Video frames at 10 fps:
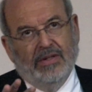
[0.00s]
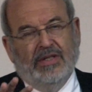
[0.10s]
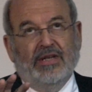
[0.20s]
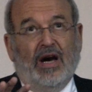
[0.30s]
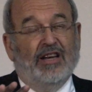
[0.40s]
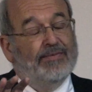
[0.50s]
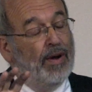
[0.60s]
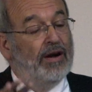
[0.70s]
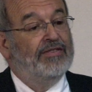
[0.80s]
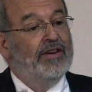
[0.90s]
science
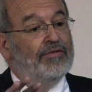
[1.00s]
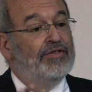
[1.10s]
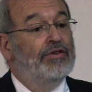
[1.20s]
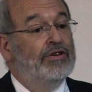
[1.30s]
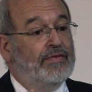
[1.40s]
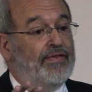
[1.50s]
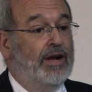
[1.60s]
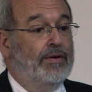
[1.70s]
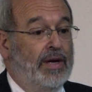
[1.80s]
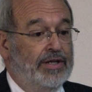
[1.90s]
policy and research
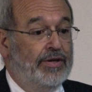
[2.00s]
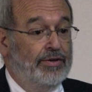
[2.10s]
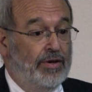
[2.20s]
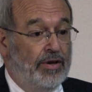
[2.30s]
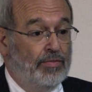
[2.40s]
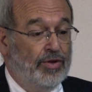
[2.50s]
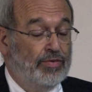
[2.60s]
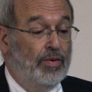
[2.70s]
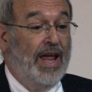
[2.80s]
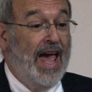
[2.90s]
evaluation unit,
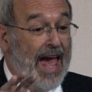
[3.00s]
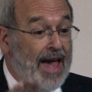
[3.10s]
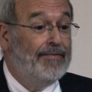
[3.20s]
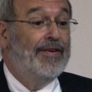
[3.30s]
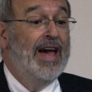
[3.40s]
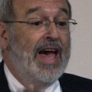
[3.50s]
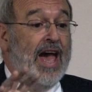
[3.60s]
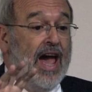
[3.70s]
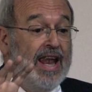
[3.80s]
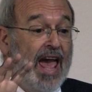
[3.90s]
which will have
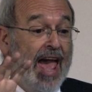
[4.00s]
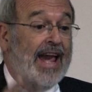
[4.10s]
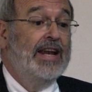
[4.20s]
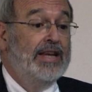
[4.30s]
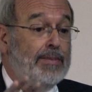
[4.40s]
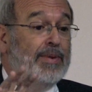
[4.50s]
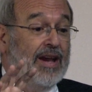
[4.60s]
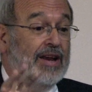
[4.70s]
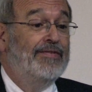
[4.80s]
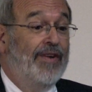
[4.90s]
an
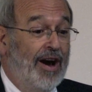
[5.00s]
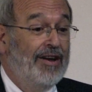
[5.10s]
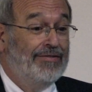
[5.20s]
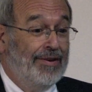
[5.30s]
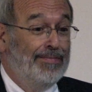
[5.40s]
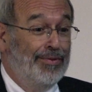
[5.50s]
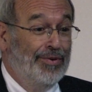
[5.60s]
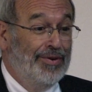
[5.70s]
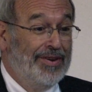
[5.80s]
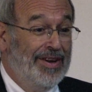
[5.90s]
academic advisory
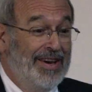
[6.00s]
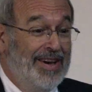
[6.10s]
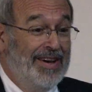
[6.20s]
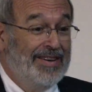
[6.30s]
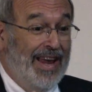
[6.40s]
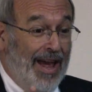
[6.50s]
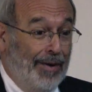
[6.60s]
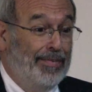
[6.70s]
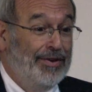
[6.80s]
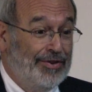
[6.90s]
board to
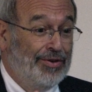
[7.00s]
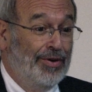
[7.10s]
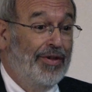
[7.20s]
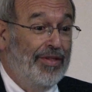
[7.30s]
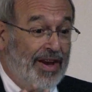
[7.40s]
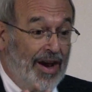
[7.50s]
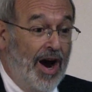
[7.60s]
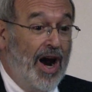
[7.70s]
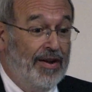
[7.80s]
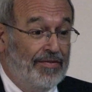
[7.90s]
help ensure that the
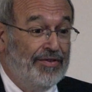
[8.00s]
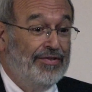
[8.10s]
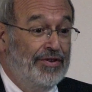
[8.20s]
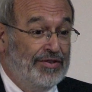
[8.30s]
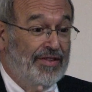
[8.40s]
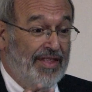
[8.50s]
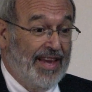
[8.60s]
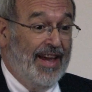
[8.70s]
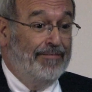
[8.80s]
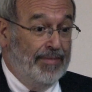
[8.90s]
kind of research that the
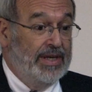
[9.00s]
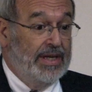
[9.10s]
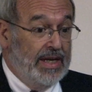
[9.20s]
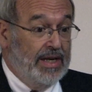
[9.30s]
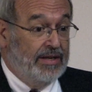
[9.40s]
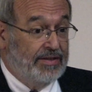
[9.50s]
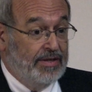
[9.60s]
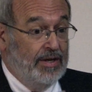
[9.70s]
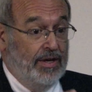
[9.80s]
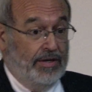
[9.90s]
government needs
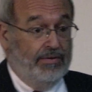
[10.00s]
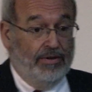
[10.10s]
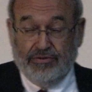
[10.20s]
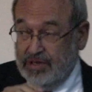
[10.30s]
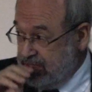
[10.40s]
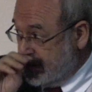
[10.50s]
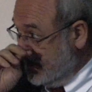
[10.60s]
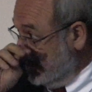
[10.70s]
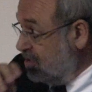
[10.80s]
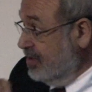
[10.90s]
to address
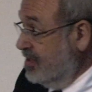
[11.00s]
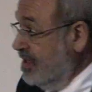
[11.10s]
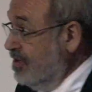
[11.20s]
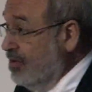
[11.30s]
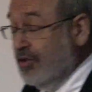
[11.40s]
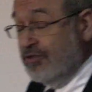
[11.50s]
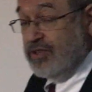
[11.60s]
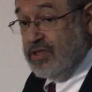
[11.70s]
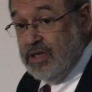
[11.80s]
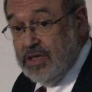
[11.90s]
the issues that you're
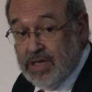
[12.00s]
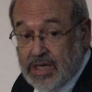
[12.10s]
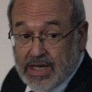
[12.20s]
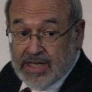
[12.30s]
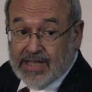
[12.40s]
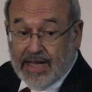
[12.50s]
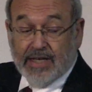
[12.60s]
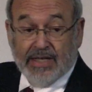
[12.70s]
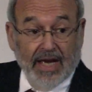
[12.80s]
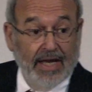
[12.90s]
interested in is
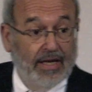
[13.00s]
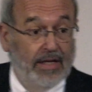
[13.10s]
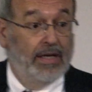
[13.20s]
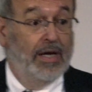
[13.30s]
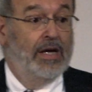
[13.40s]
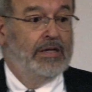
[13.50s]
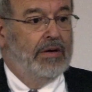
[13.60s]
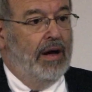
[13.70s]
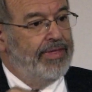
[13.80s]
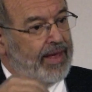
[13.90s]
undertaken.
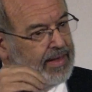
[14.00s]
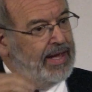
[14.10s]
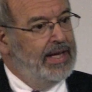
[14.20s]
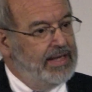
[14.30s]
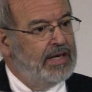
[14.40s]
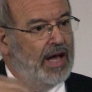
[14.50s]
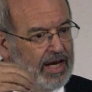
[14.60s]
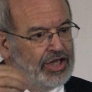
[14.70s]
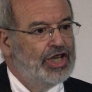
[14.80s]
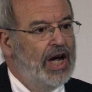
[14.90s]
So I think there is
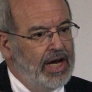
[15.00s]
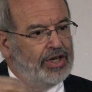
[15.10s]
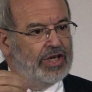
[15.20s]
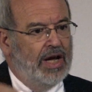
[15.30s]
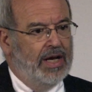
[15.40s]
a change